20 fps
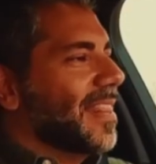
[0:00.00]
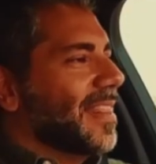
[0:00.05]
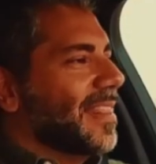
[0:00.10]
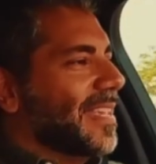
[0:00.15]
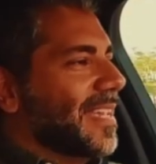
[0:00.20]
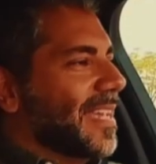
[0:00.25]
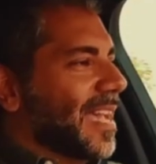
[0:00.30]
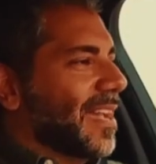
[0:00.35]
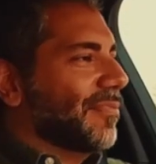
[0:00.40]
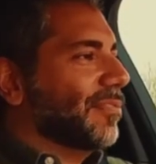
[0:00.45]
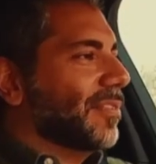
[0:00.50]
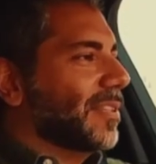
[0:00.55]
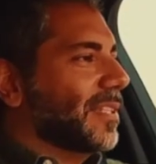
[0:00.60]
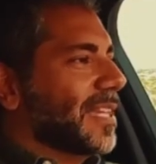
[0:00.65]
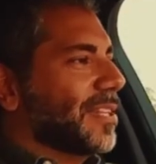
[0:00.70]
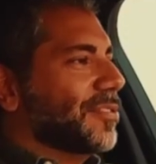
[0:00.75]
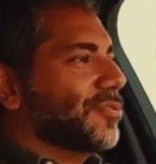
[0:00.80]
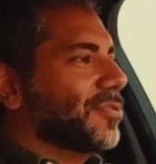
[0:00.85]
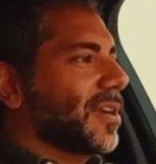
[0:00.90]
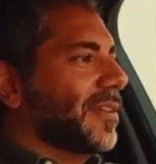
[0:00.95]
the
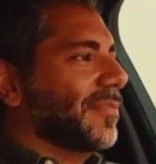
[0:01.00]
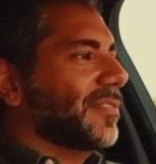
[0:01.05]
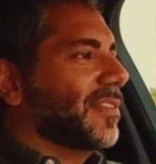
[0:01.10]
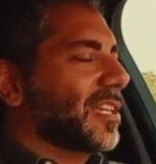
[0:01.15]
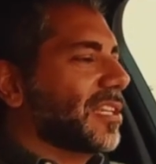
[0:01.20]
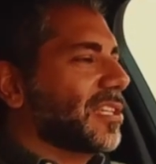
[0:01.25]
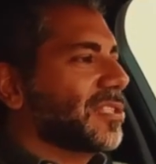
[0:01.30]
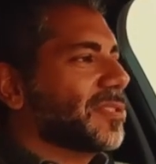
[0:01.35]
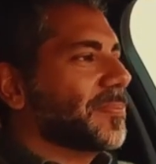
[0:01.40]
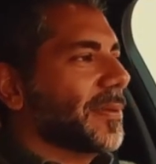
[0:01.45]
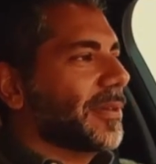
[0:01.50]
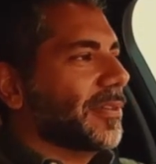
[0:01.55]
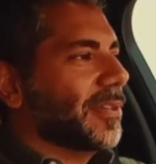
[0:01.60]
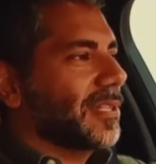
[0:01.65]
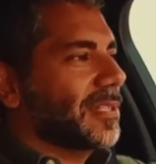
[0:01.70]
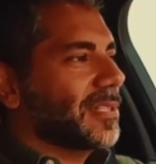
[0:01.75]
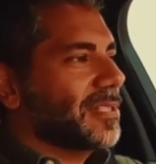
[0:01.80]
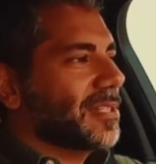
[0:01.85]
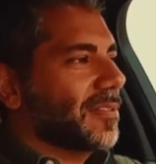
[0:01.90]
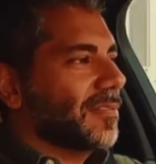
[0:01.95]
everyday driving
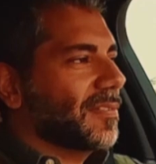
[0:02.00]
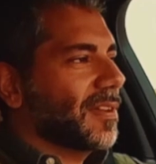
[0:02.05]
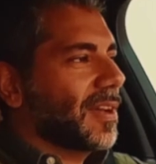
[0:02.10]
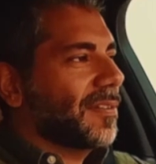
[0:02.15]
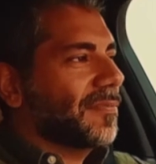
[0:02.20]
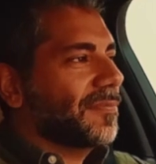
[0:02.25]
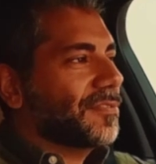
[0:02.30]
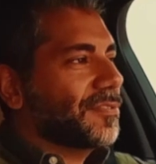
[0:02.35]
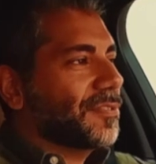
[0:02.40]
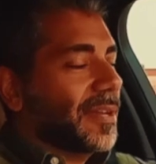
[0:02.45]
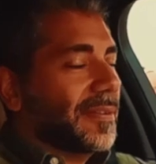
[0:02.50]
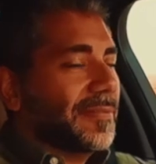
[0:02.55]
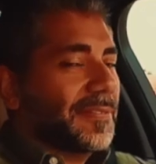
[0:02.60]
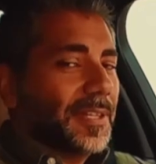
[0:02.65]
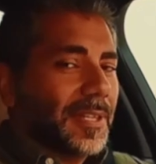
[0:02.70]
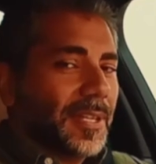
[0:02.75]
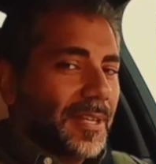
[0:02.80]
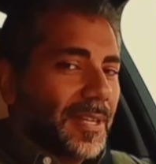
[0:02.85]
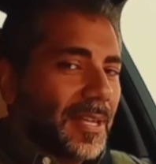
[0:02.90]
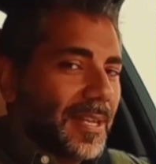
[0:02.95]
experience of
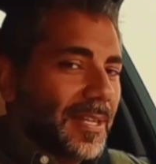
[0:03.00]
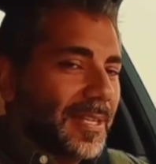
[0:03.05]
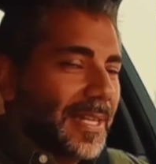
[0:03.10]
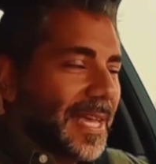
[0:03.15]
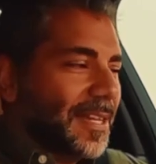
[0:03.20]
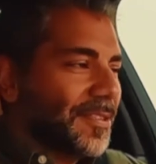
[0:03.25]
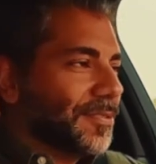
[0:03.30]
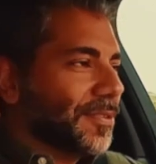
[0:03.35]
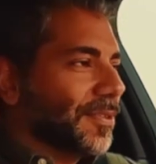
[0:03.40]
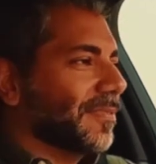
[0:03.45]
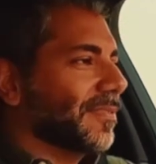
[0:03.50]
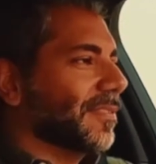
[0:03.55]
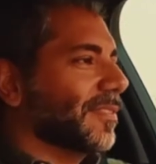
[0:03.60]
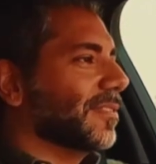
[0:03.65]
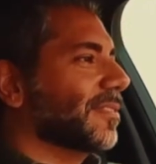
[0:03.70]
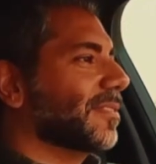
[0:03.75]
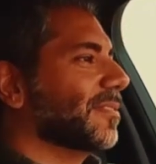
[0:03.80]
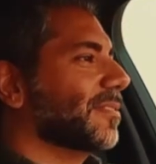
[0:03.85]
driving a Land Rover.